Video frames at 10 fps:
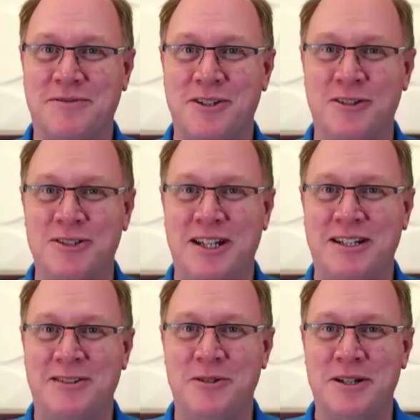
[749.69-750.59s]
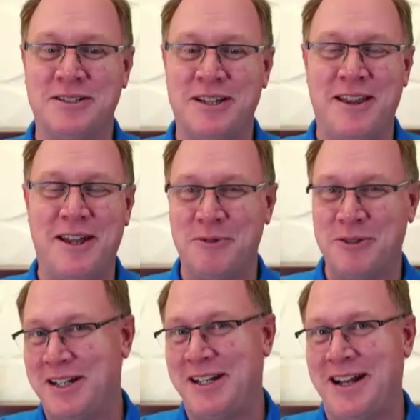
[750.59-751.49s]
you'll send it to us and then we'll
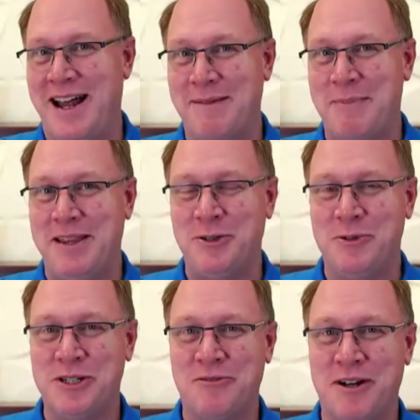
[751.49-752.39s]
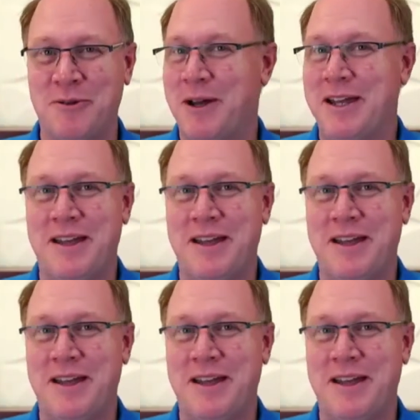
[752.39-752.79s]
send it on and pay the tuition right away.